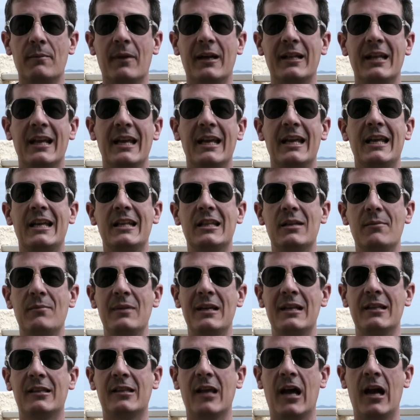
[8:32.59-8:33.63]
But in the
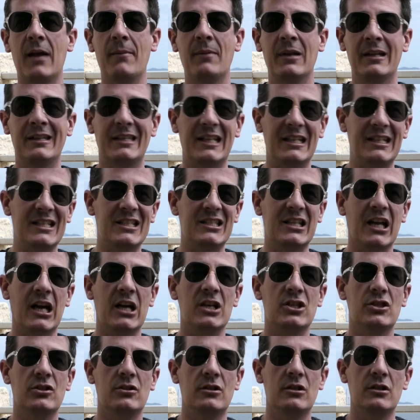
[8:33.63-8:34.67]
meantime, the
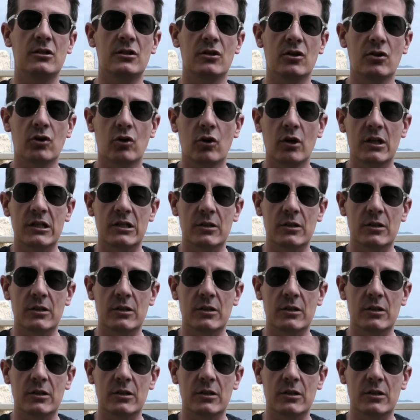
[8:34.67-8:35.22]
discussion is ongoing,